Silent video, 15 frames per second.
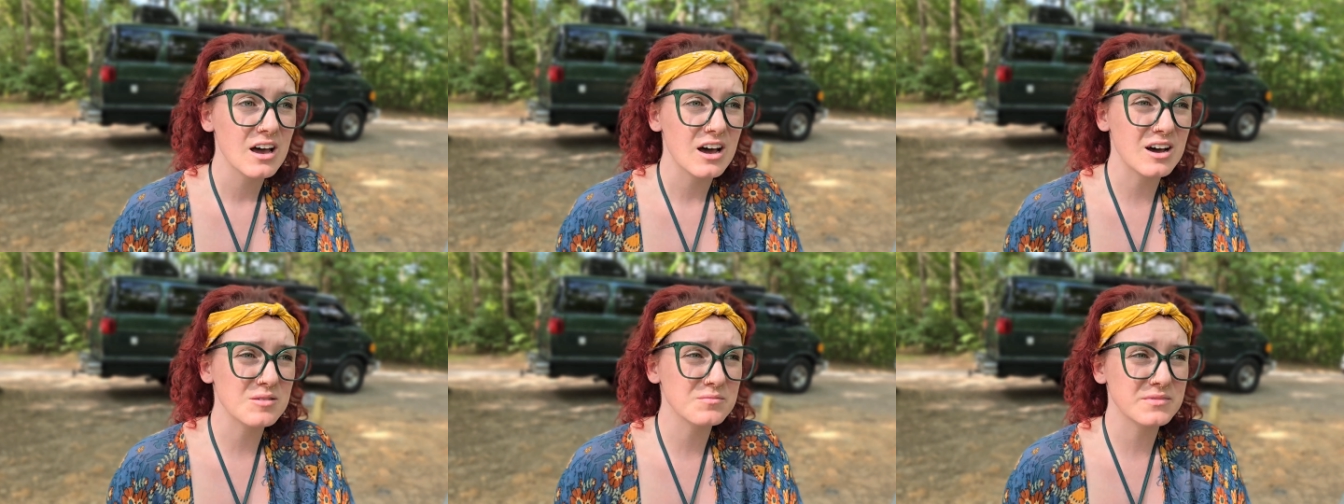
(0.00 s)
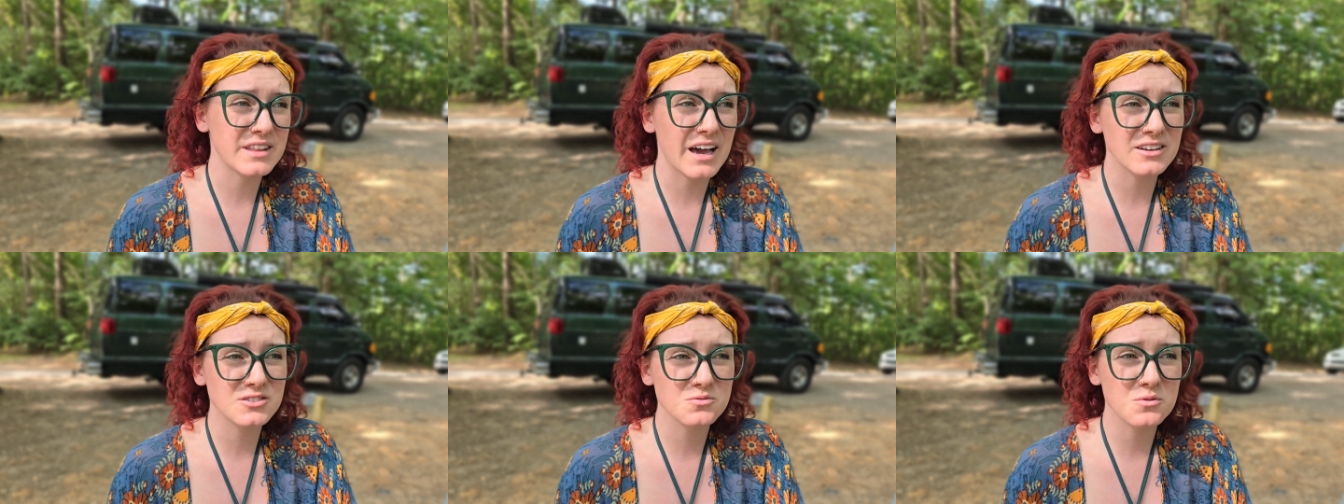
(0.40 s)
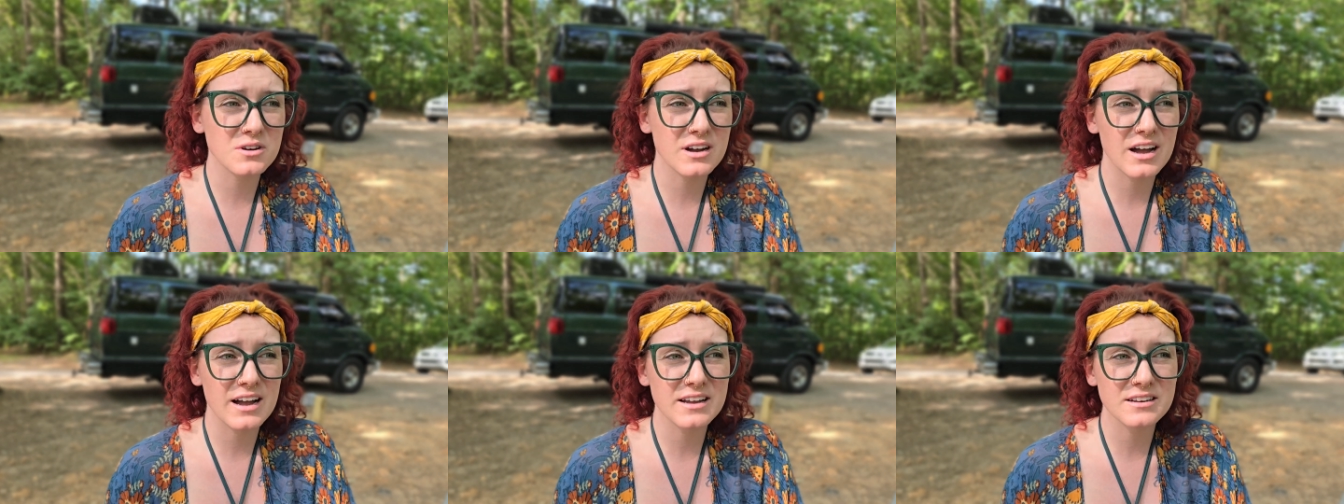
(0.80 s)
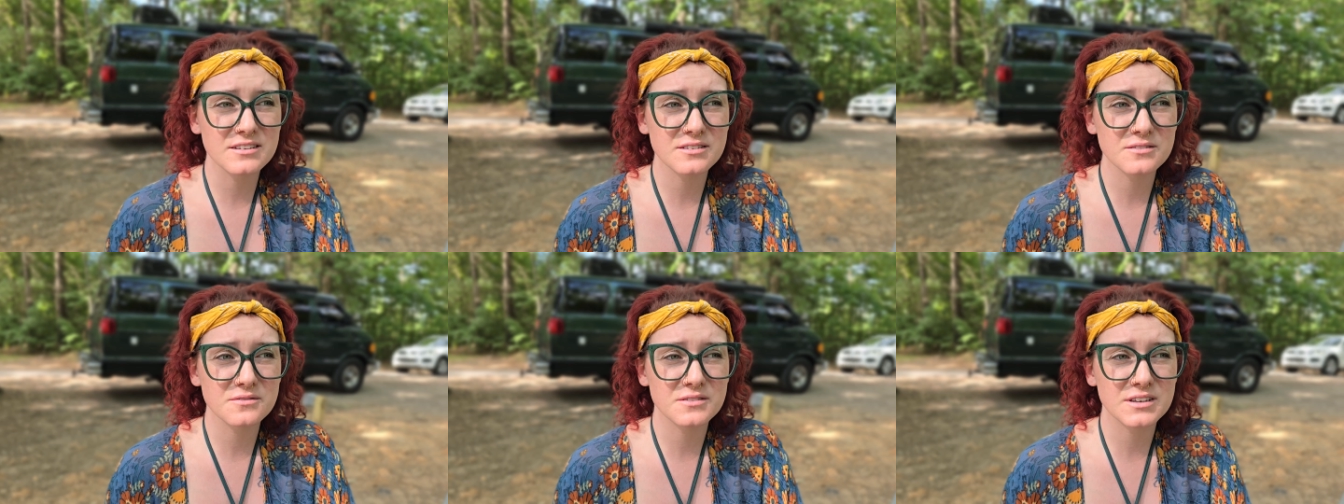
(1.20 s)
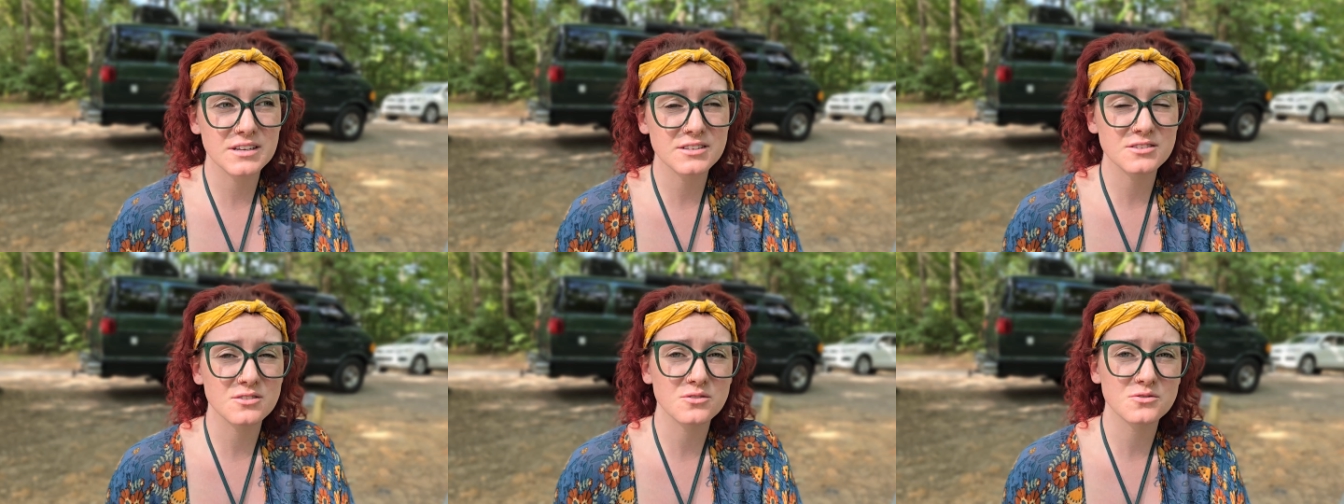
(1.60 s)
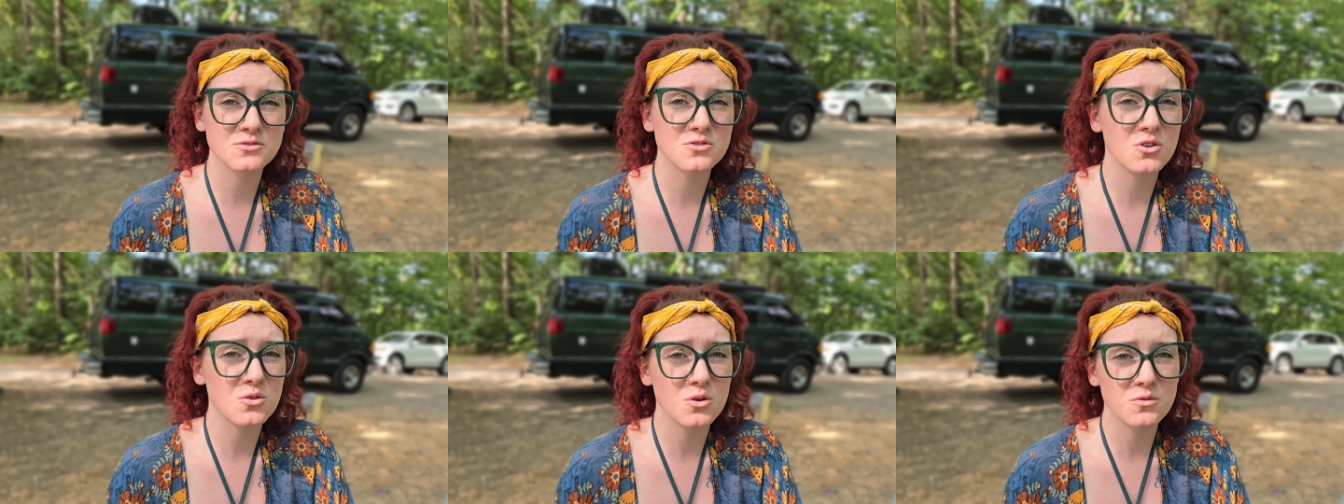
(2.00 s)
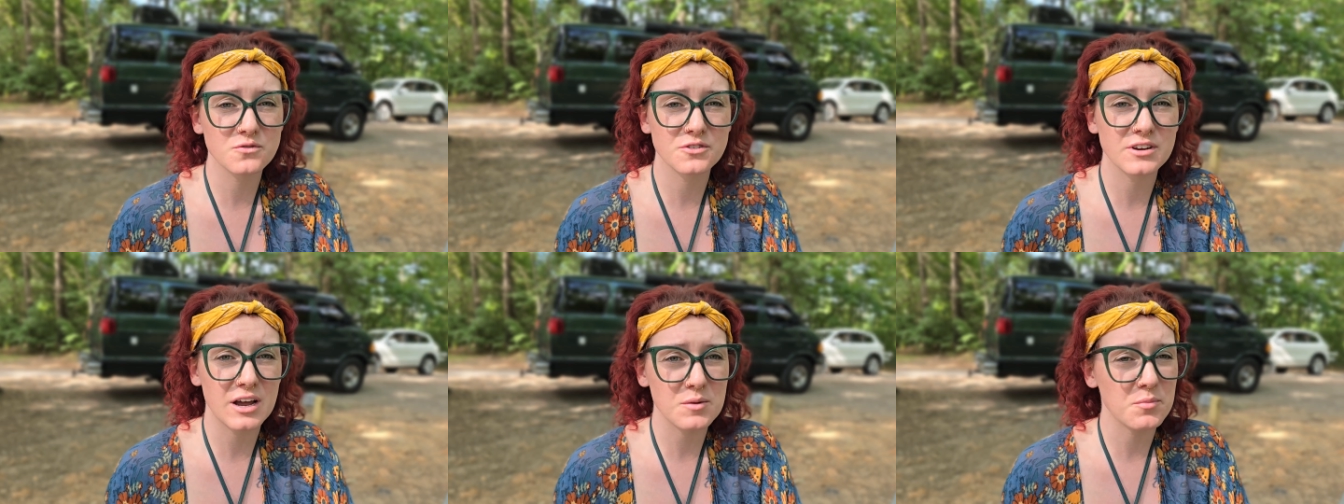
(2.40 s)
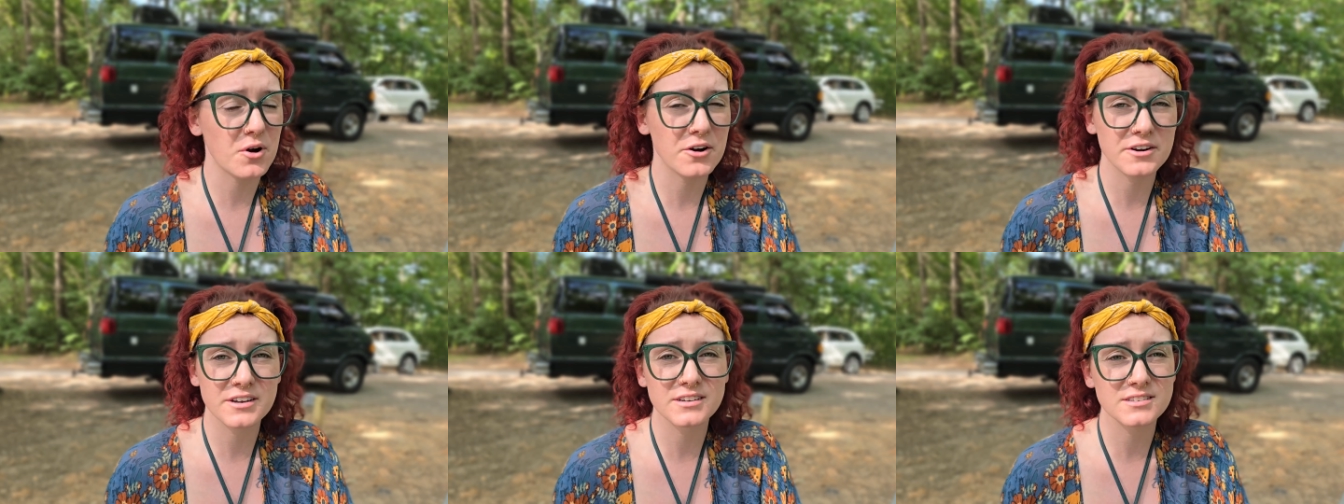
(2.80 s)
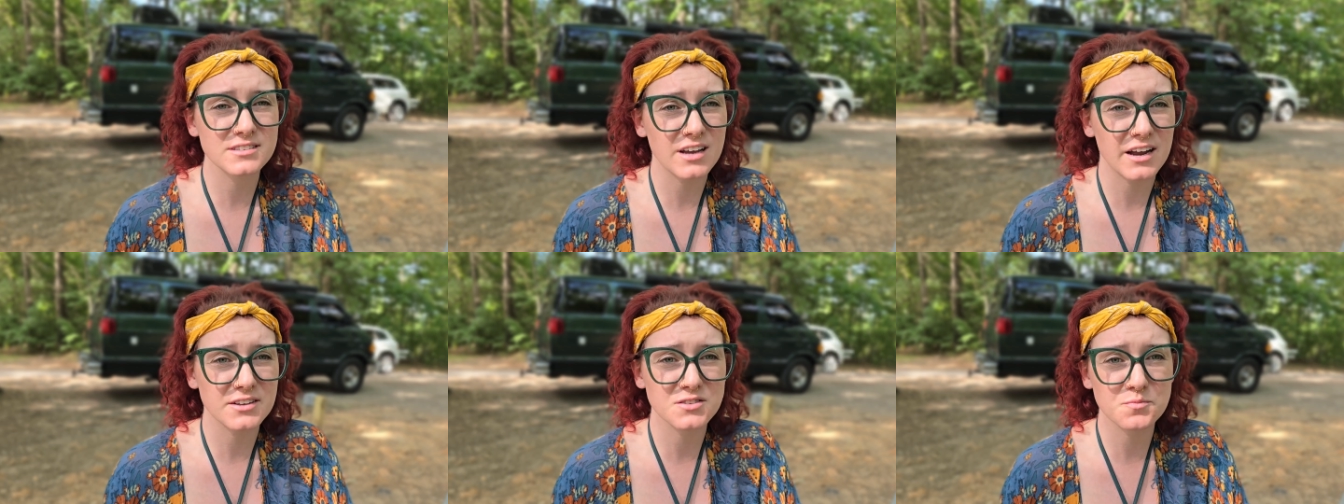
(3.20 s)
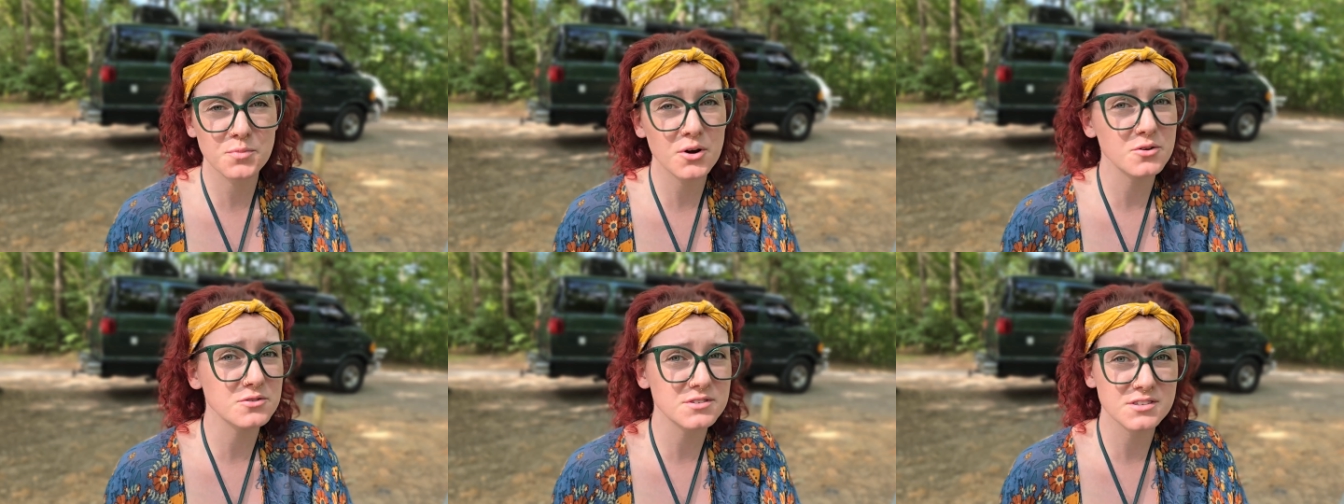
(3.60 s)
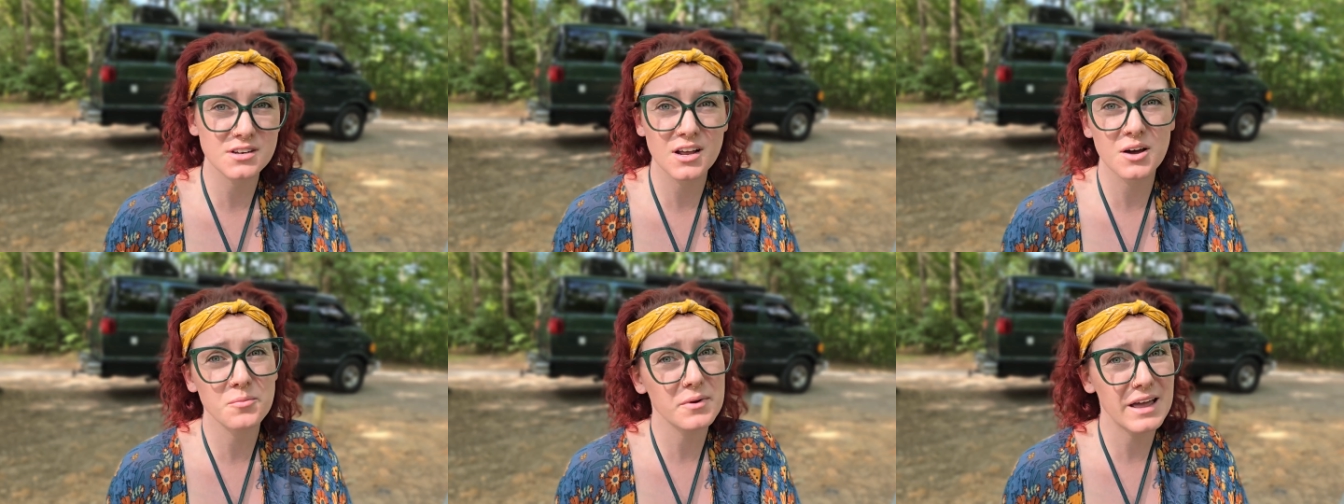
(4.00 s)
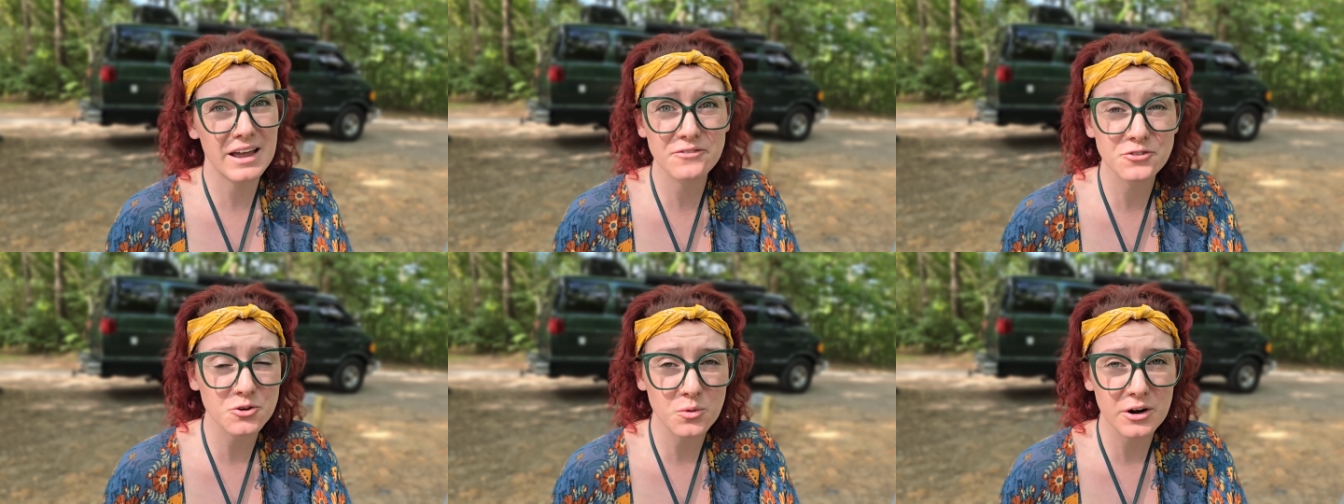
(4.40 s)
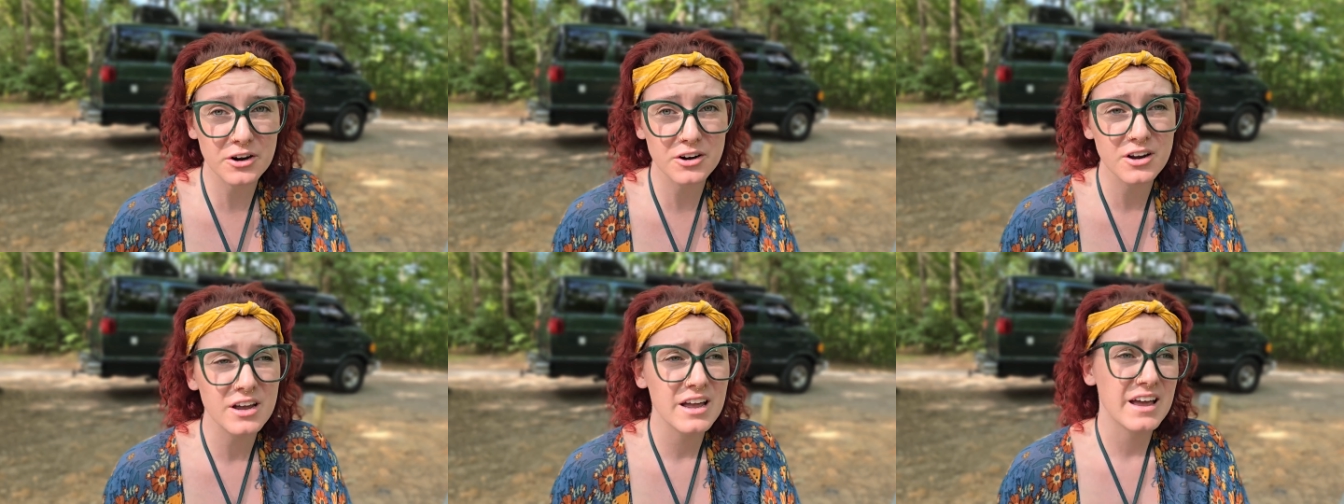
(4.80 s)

that's what kind of gets those no overnight parking signs posted up everywhere.